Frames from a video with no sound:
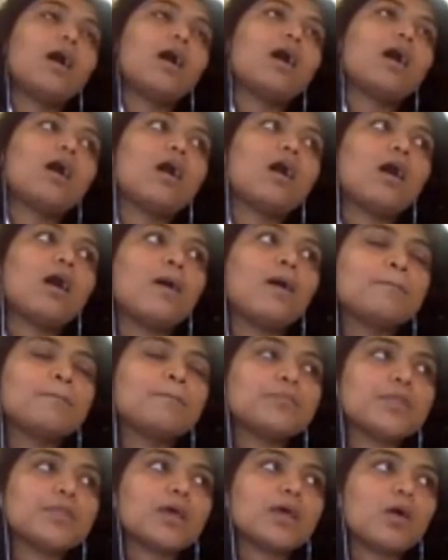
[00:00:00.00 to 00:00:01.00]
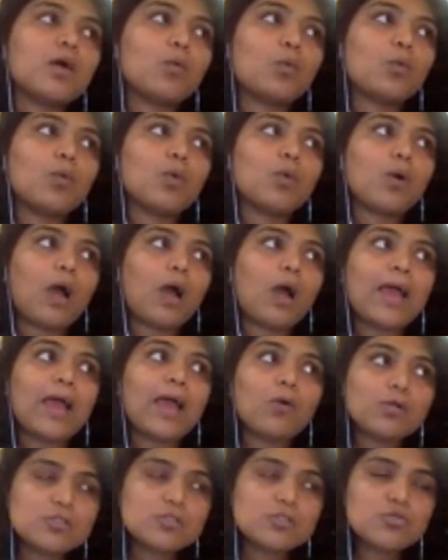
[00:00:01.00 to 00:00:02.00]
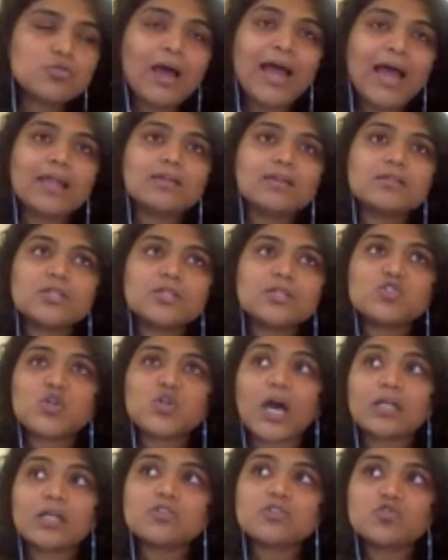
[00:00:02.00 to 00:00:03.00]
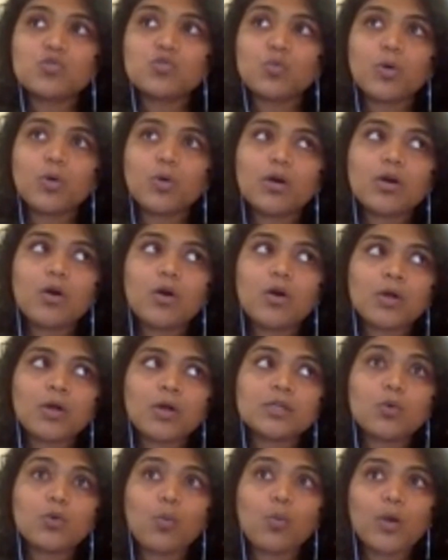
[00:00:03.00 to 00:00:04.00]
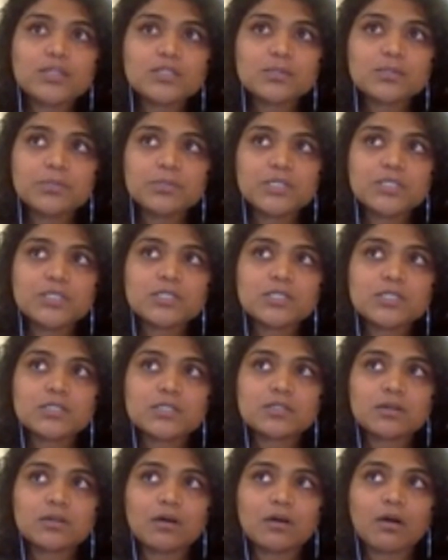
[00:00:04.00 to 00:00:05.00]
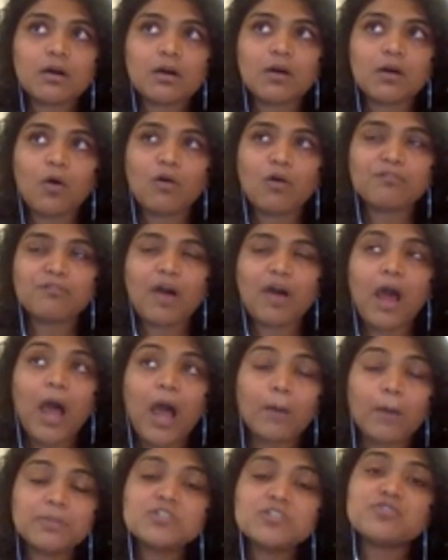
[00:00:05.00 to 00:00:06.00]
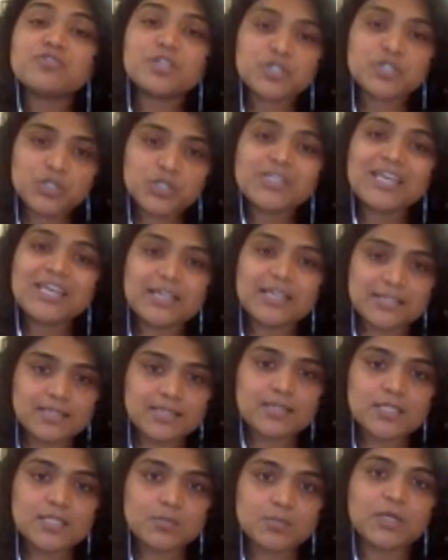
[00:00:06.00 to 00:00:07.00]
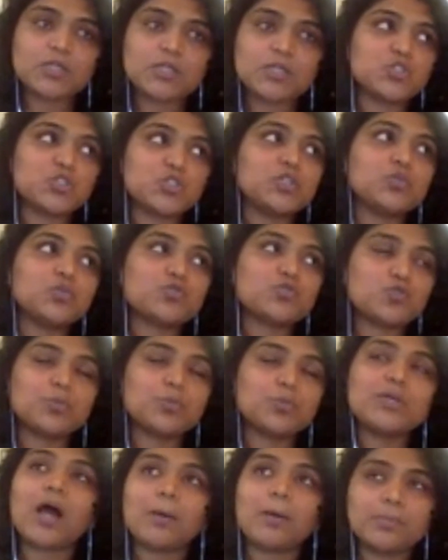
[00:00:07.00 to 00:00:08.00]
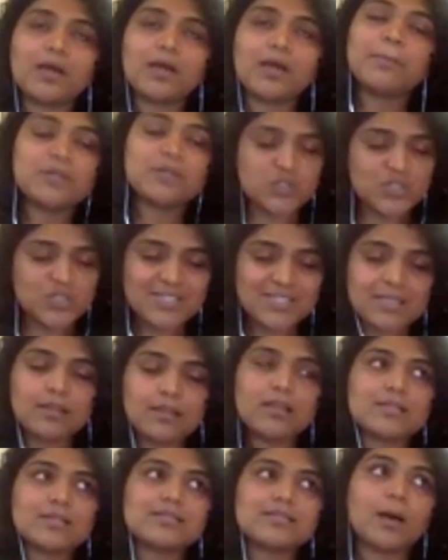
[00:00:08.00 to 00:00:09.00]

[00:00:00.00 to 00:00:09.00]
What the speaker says: I also had the chance to work on quite a bit of arbitration cases, because she used to be, she still is